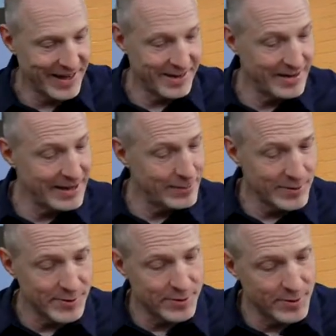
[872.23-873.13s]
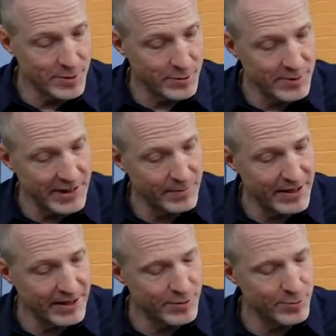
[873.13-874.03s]
I think it was Tuesday,
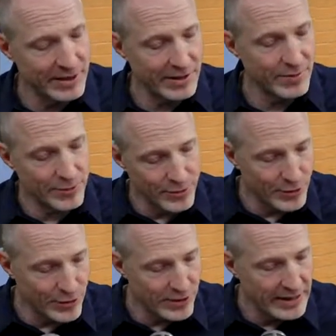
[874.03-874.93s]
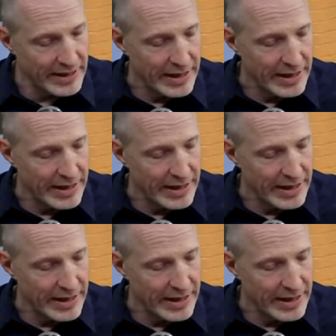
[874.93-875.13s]
May twenty-third,